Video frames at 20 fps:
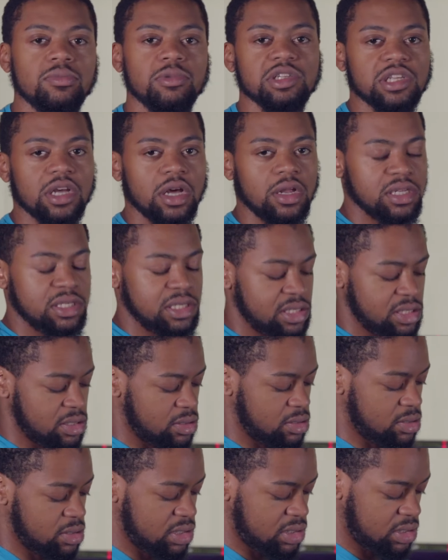more time. Let's see.
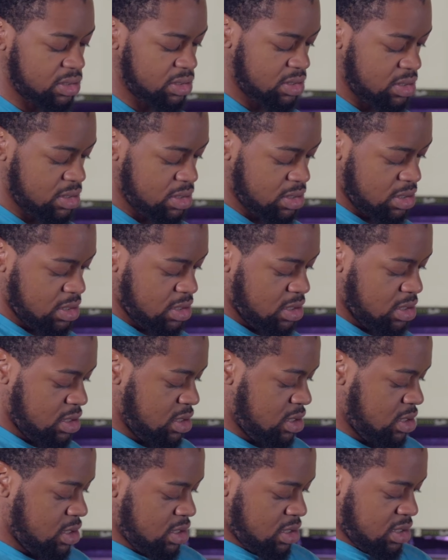Let's
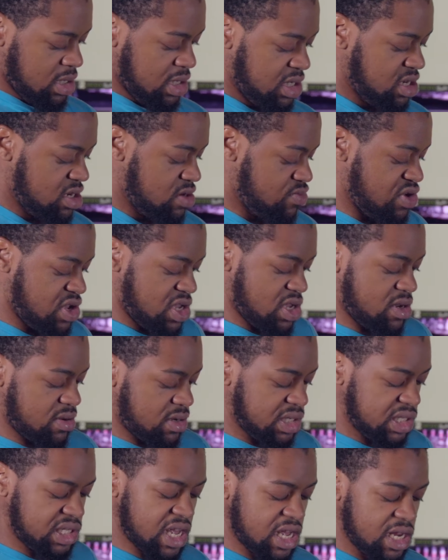see if we can
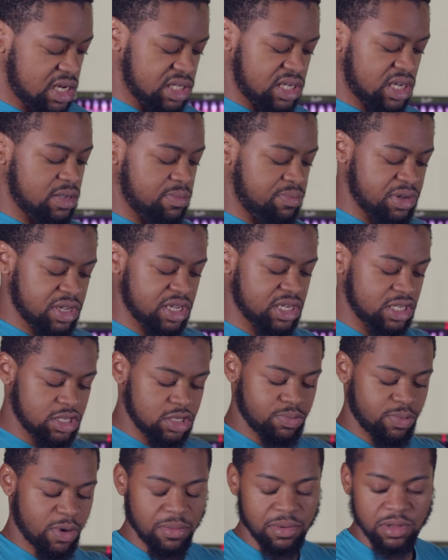stay in the same place.
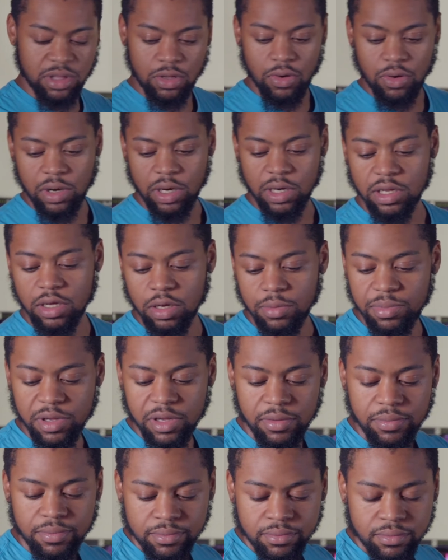Probably throw it a little
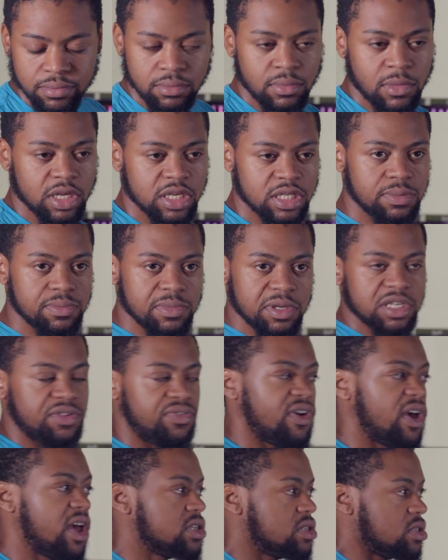bit smidge
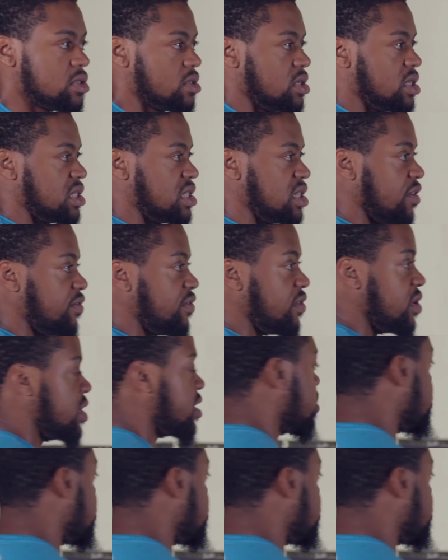faster. Let's see if it'll hit